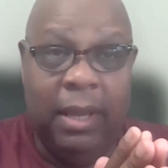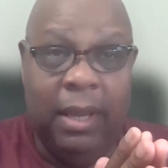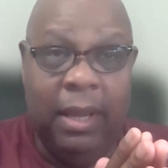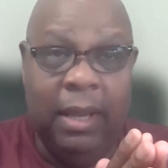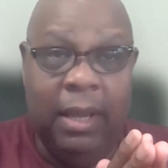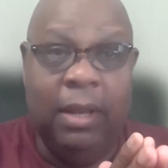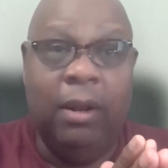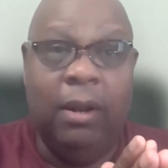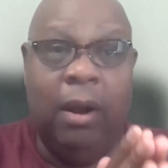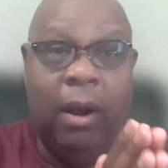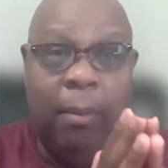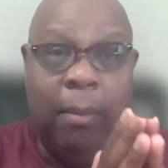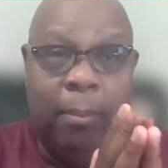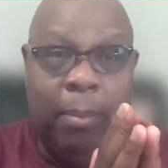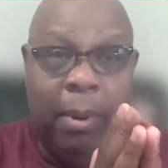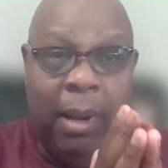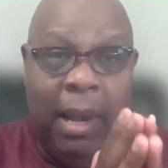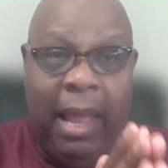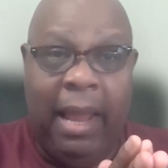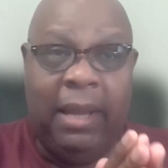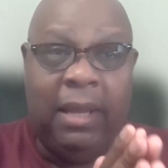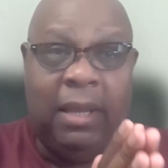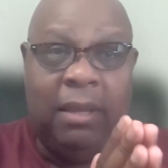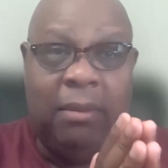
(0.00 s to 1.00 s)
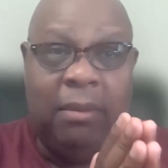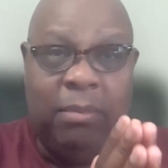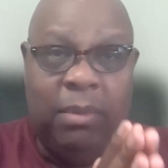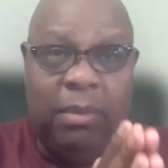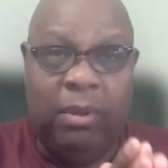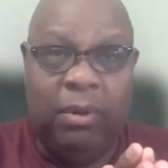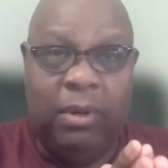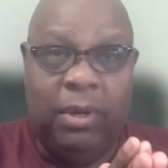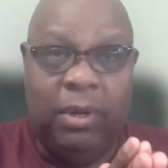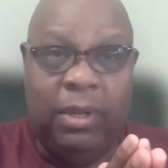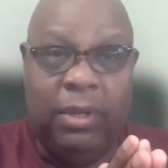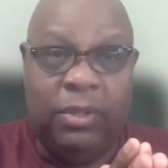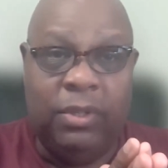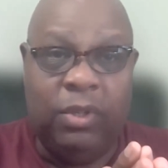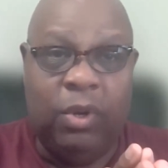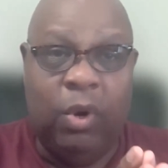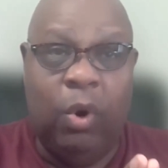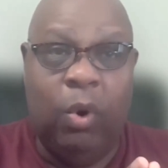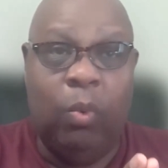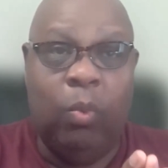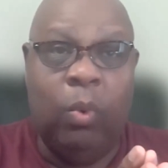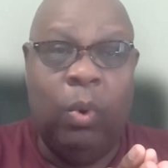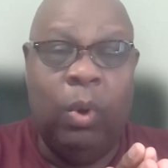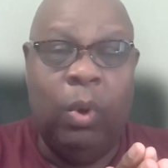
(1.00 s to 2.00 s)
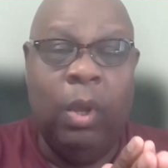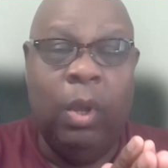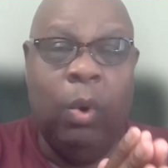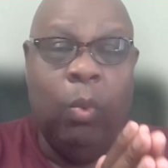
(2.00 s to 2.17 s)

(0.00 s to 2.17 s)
in our black communities, or